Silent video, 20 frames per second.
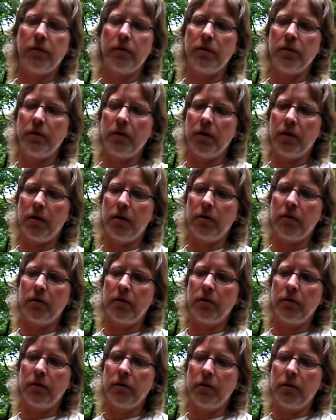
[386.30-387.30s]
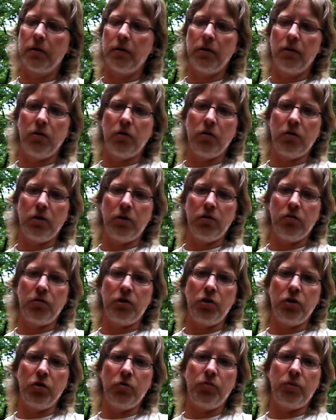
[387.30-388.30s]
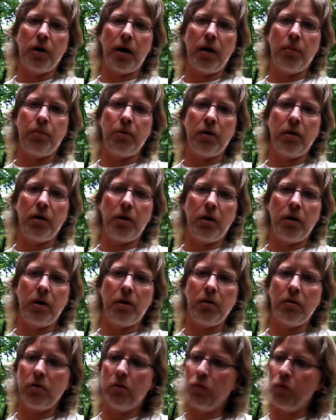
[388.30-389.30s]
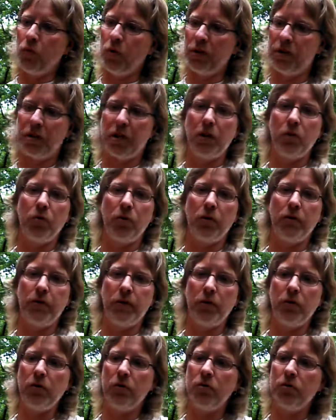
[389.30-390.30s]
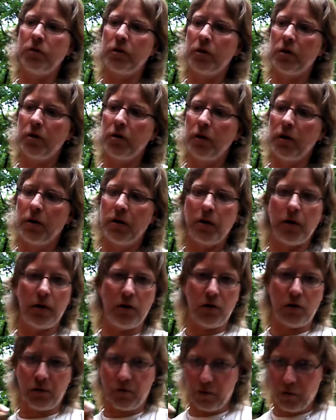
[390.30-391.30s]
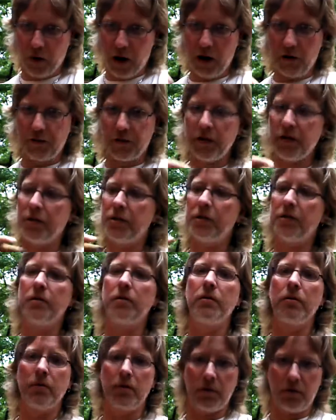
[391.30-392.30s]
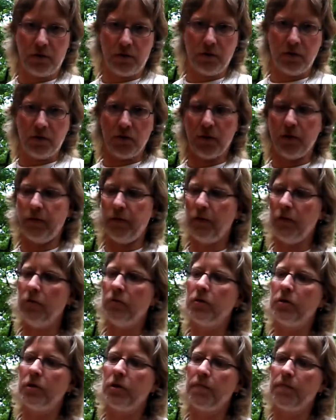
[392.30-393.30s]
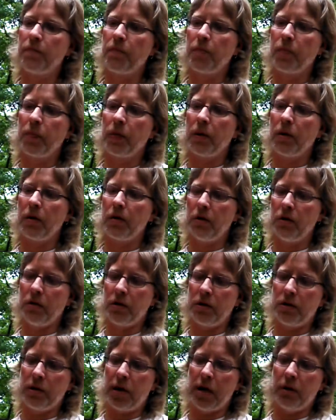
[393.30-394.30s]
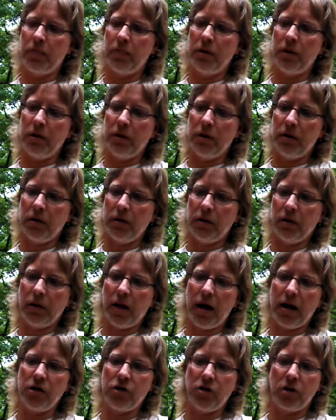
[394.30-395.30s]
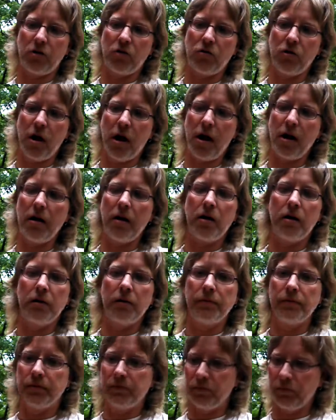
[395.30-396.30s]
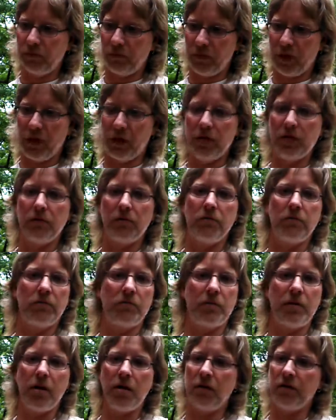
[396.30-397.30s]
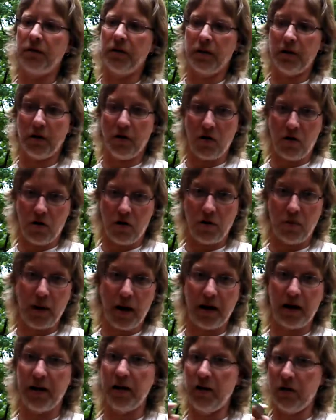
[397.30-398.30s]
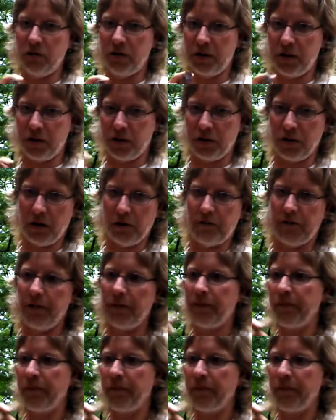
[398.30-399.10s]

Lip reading: And, go to YouTube, type in whiskey reviews, and look for Ralphie's reviews. You can type in the Elijah Craig, and he'll tell you all about it. He knows his stuff.